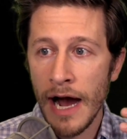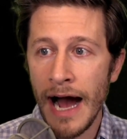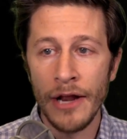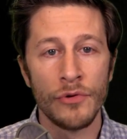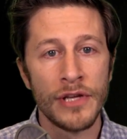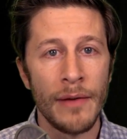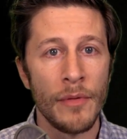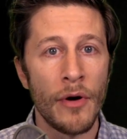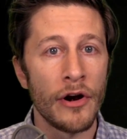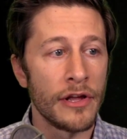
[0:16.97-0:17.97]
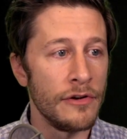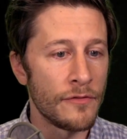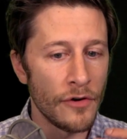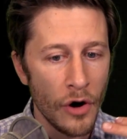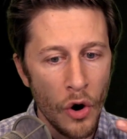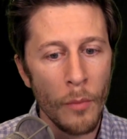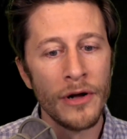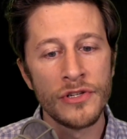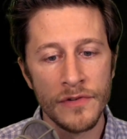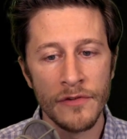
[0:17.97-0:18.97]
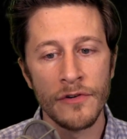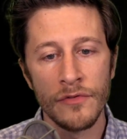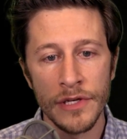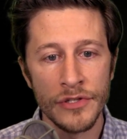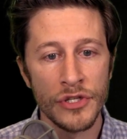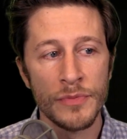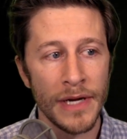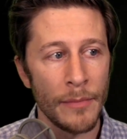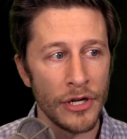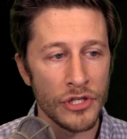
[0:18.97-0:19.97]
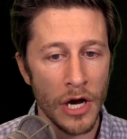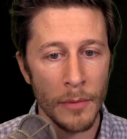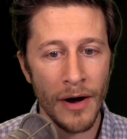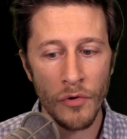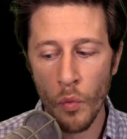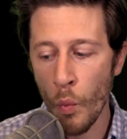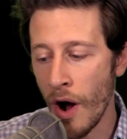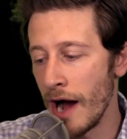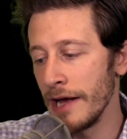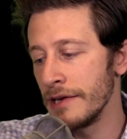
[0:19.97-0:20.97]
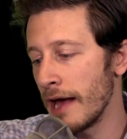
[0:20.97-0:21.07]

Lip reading: I don't time the market for a whole bunch of different reasons, but I'm going to talk about why.